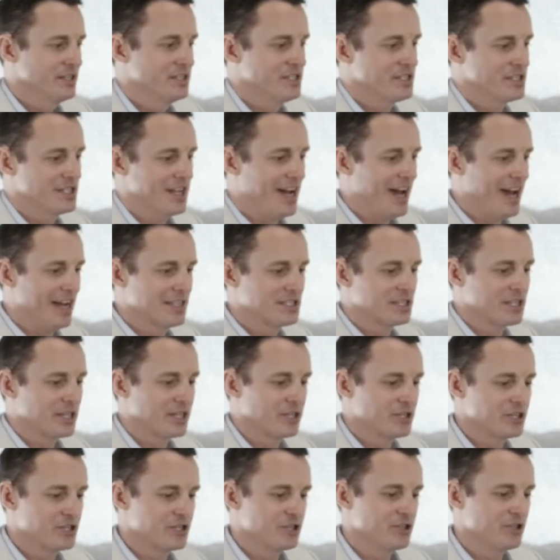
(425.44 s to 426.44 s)
just
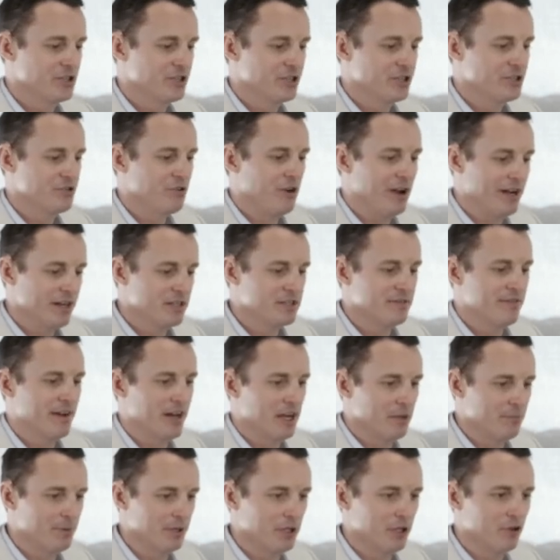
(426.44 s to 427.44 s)
asking a student, trying to
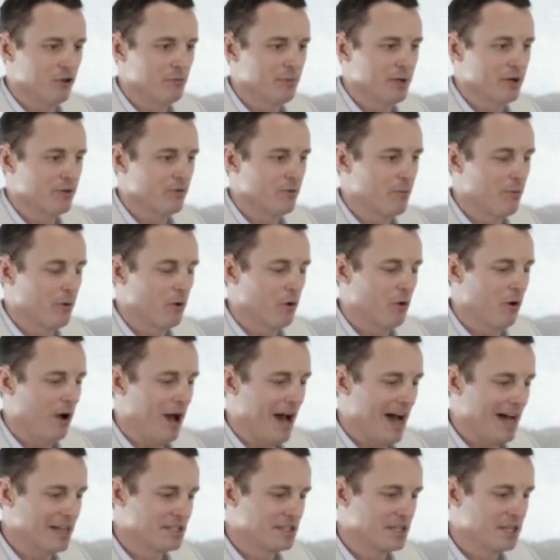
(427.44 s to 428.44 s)
develop a little bit of rapport,
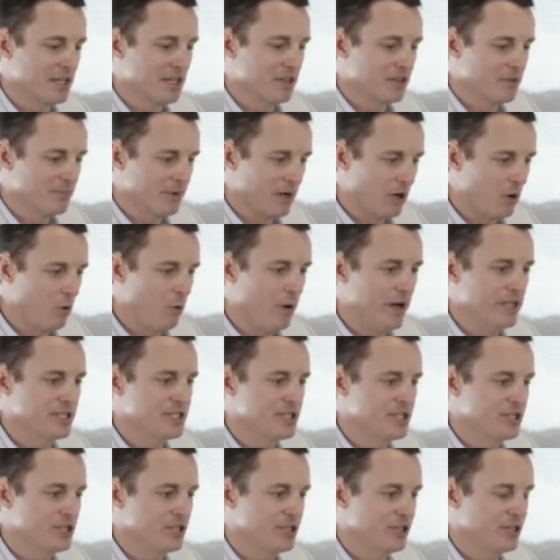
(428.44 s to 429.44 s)
asking them a
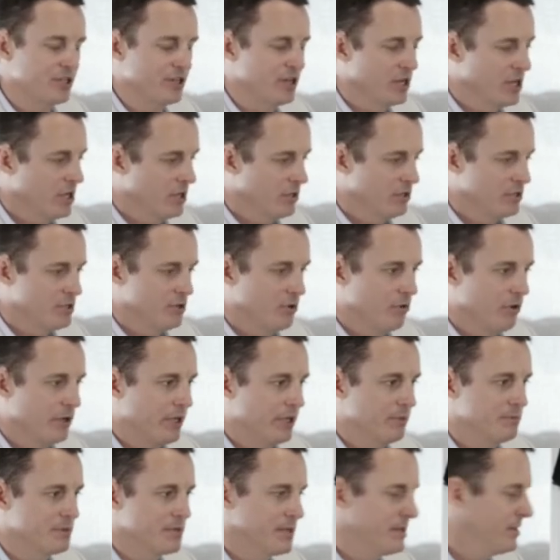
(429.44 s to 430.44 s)
question,
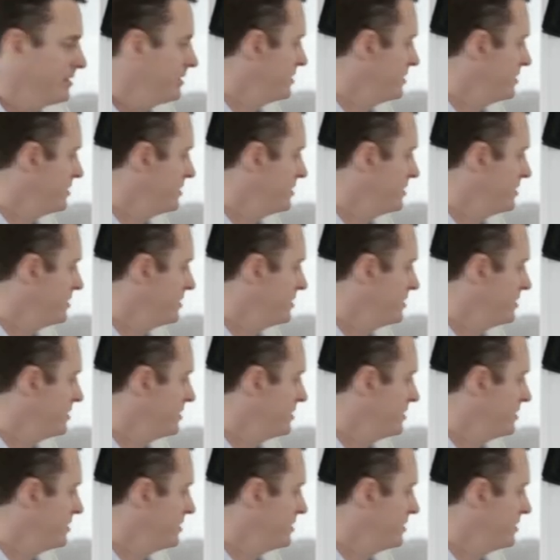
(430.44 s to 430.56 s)
talking to,